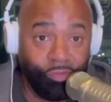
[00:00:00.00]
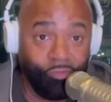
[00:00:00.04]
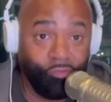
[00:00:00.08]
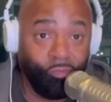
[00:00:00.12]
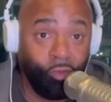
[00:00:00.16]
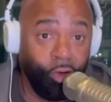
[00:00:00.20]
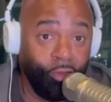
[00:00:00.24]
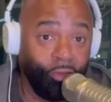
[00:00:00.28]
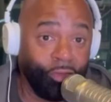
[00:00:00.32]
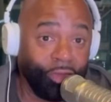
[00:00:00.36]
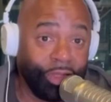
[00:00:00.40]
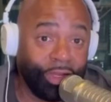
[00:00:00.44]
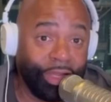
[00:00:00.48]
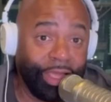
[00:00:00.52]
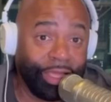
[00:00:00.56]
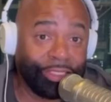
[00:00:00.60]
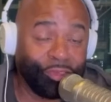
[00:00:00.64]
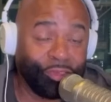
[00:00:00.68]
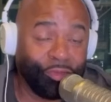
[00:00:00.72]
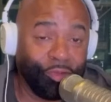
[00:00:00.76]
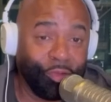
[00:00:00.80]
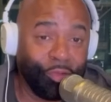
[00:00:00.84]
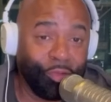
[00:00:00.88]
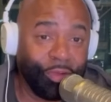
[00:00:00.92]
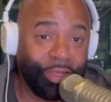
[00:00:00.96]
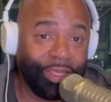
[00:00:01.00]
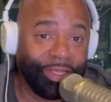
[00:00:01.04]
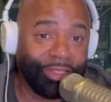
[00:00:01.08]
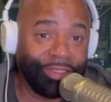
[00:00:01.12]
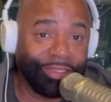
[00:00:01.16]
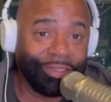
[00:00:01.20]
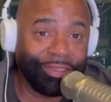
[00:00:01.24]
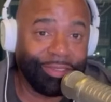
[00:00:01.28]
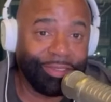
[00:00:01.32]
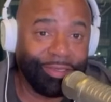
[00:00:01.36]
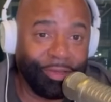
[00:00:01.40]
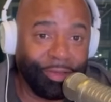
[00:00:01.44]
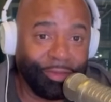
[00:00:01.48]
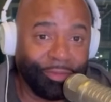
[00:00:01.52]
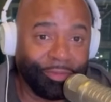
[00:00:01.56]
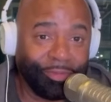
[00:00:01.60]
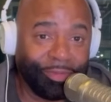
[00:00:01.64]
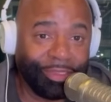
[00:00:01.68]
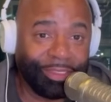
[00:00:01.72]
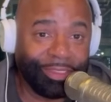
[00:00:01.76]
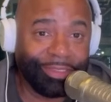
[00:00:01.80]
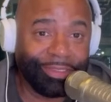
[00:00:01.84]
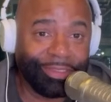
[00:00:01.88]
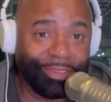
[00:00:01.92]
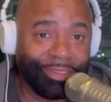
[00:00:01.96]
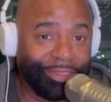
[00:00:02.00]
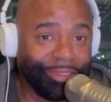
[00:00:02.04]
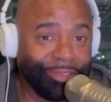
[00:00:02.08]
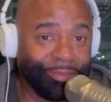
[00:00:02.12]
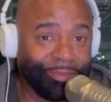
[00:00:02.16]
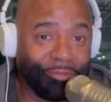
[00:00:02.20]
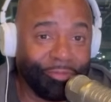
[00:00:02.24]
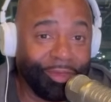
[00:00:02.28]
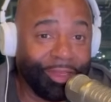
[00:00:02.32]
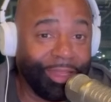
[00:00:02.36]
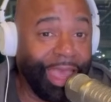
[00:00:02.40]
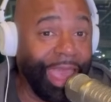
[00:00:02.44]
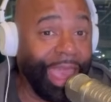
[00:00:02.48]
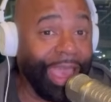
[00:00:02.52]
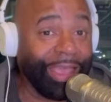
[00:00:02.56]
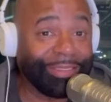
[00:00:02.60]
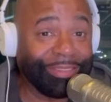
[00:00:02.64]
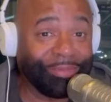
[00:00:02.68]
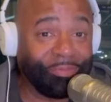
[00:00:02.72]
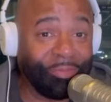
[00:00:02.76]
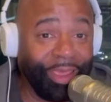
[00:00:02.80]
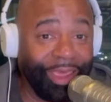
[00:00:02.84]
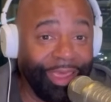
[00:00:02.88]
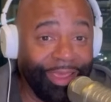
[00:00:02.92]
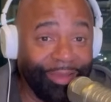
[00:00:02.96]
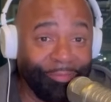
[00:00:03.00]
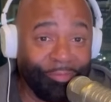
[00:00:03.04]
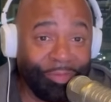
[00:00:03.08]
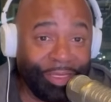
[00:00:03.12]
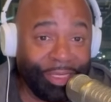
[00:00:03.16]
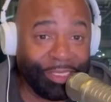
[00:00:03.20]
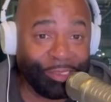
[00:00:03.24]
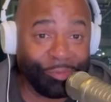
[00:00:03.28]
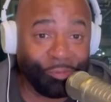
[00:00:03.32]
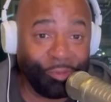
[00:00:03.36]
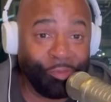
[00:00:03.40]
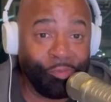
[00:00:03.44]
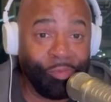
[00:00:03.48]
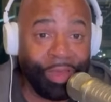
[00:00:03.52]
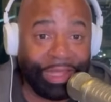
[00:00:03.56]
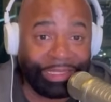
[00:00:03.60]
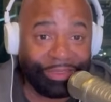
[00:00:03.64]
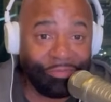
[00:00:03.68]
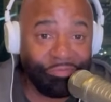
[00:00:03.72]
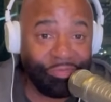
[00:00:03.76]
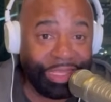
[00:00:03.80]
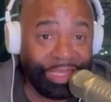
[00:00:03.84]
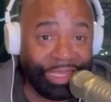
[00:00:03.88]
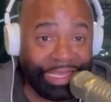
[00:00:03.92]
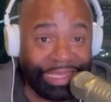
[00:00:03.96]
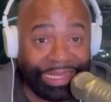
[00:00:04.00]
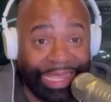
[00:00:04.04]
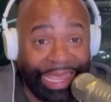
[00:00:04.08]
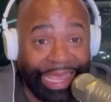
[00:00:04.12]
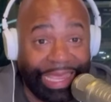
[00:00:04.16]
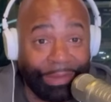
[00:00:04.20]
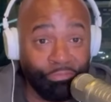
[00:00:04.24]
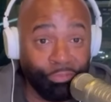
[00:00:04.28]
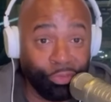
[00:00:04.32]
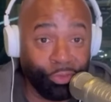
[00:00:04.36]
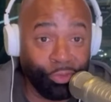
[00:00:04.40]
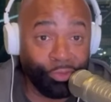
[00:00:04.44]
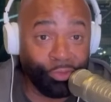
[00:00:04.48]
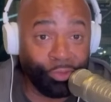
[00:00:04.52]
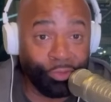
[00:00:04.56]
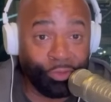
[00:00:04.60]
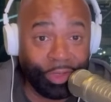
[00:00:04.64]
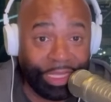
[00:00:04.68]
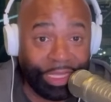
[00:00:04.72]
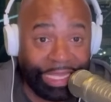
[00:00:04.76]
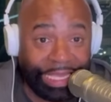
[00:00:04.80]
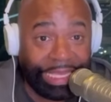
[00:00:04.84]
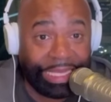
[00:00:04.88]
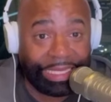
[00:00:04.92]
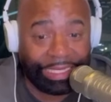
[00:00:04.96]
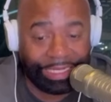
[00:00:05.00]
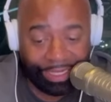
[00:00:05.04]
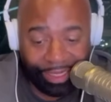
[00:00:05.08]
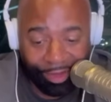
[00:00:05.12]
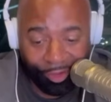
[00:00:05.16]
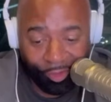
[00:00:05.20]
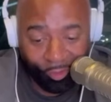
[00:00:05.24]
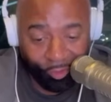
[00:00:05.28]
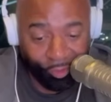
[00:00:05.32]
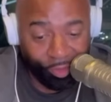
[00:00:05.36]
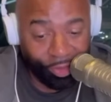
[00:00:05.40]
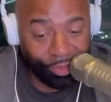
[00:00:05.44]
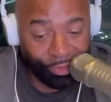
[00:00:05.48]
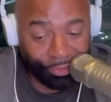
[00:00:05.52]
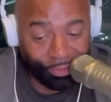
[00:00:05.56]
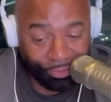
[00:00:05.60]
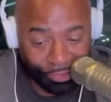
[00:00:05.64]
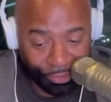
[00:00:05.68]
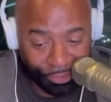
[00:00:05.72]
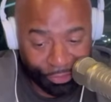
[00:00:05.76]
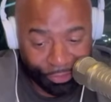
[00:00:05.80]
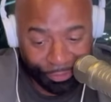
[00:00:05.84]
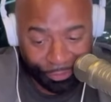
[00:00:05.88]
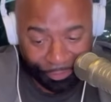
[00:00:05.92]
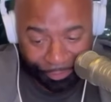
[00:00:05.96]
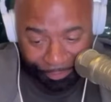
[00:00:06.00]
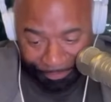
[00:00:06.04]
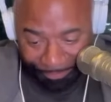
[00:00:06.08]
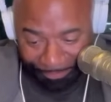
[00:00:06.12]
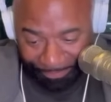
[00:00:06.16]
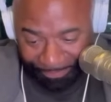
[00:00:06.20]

over the next 3 weeks, you know, just relax, man, because we're about to be in that brutal heat real soon.